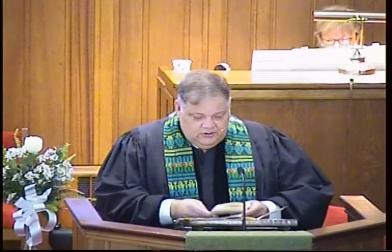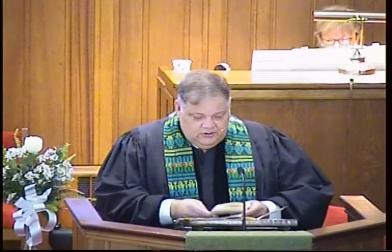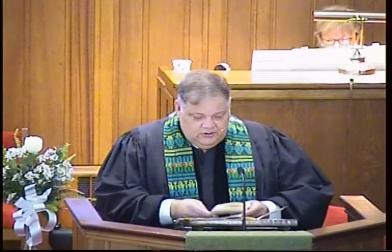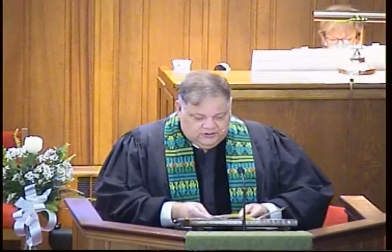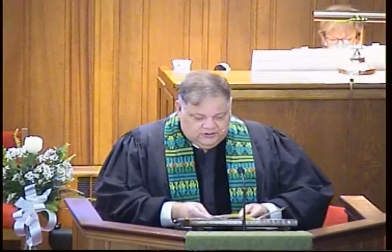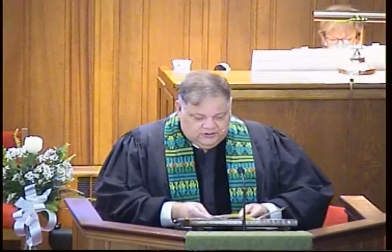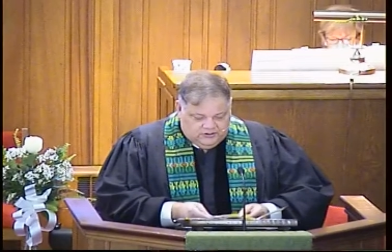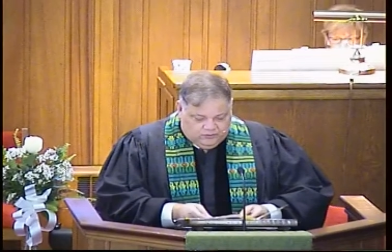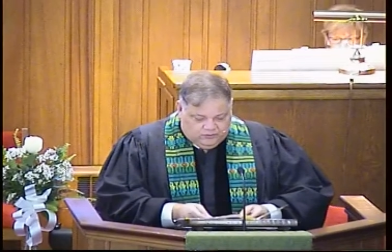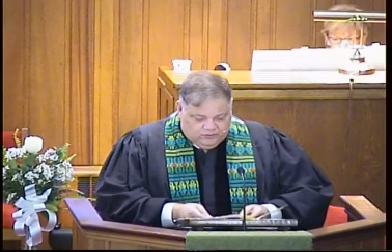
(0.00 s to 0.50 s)

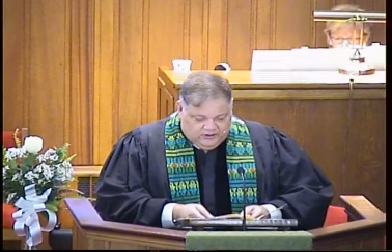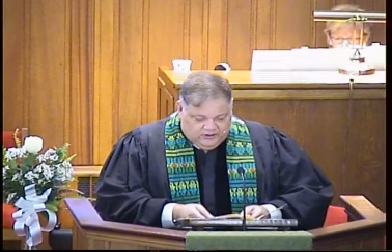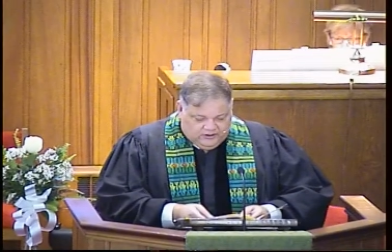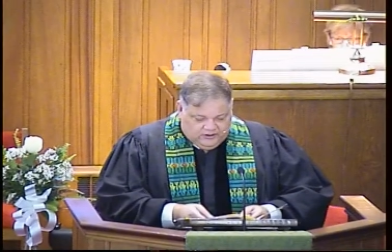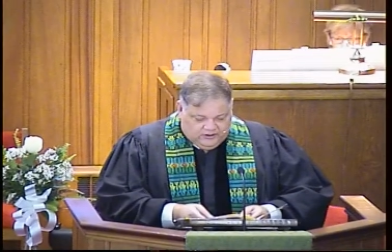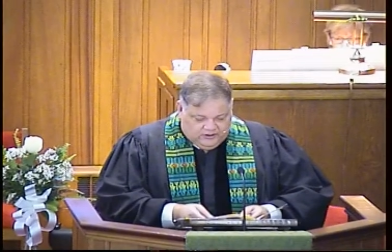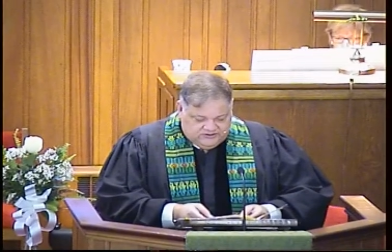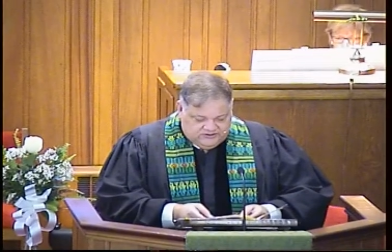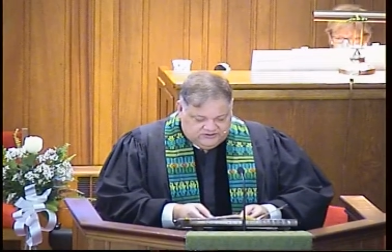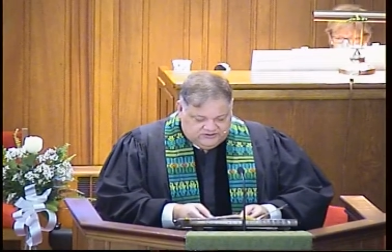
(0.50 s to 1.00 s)
in
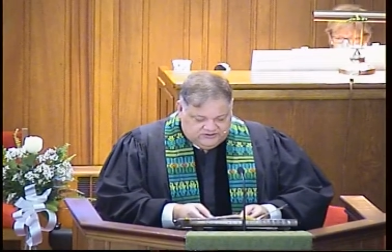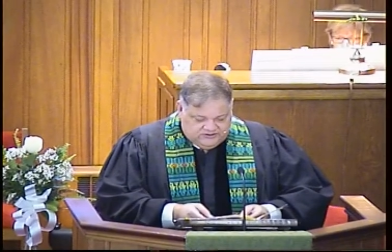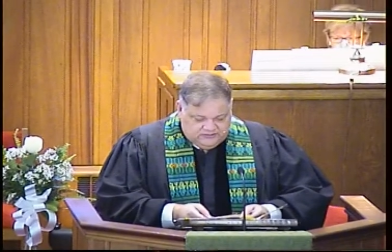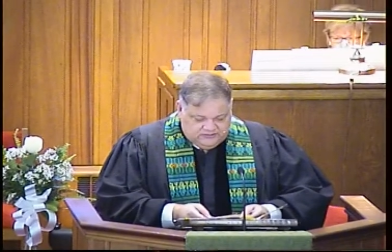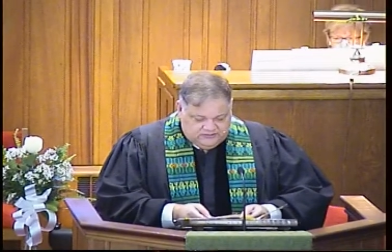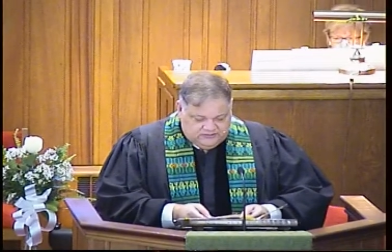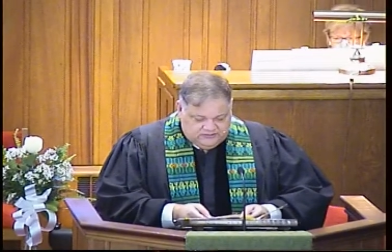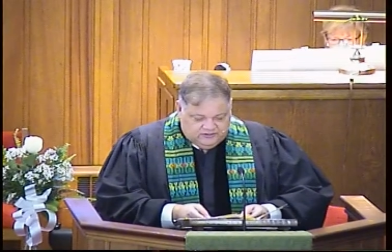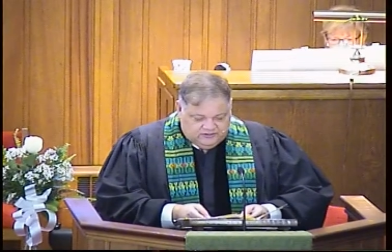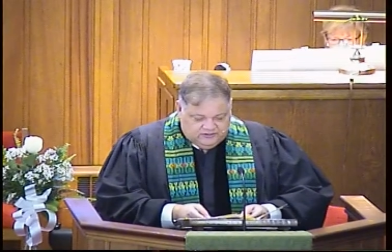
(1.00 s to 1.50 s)
Christ,
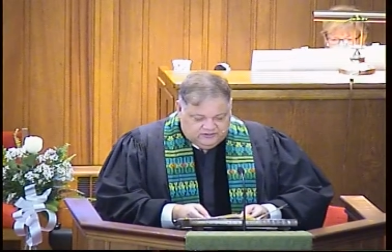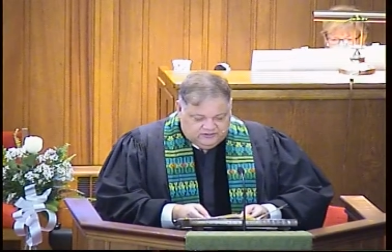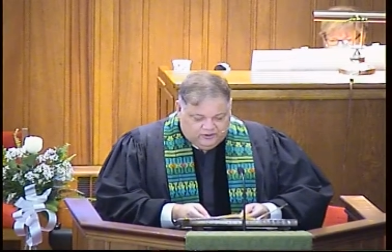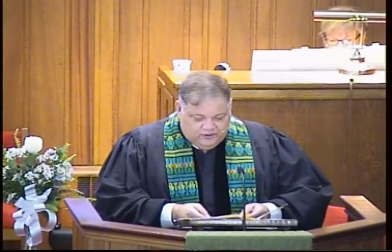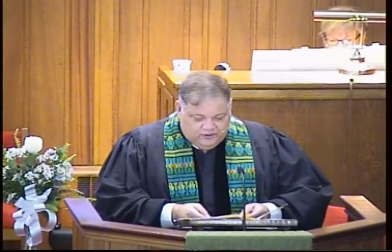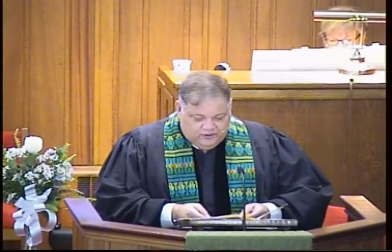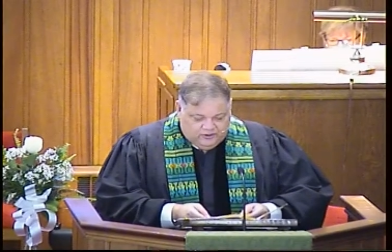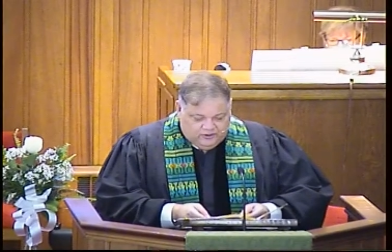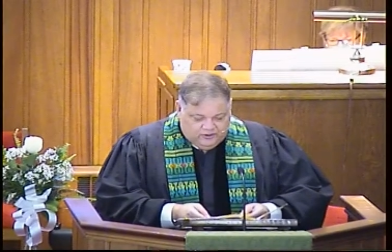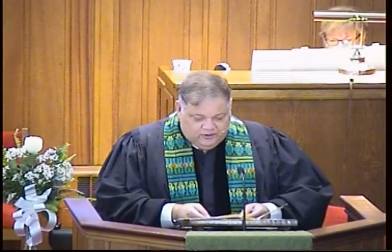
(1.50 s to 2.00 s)
the bread
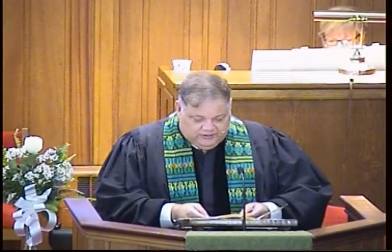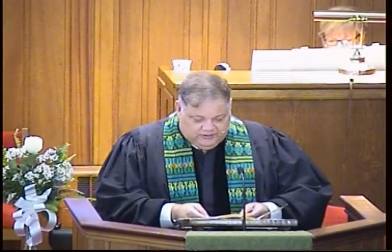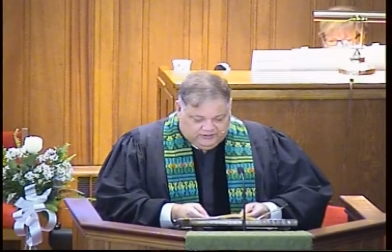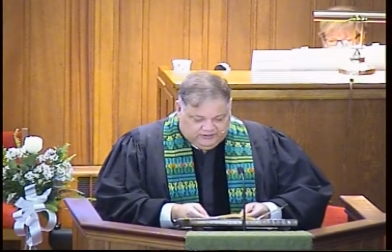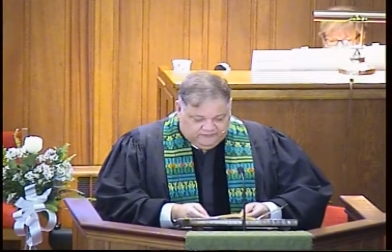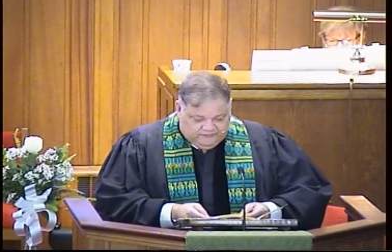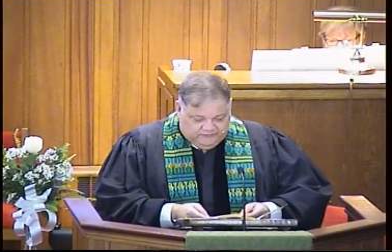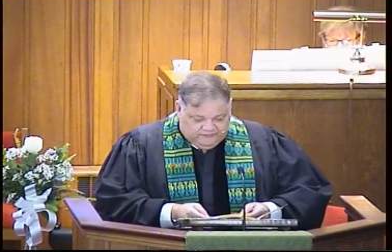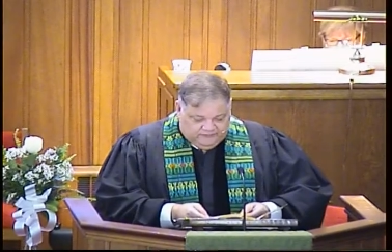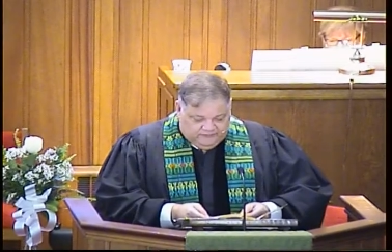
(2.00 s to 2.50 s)
of
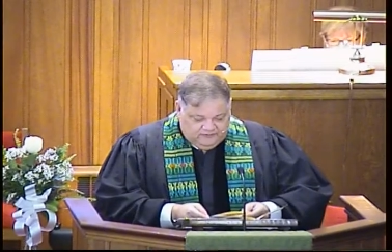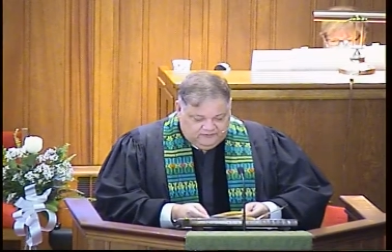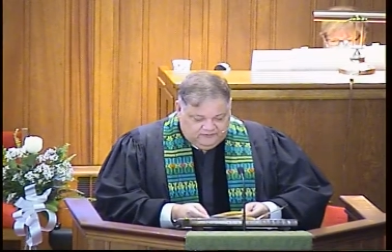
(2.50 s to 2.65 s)
life,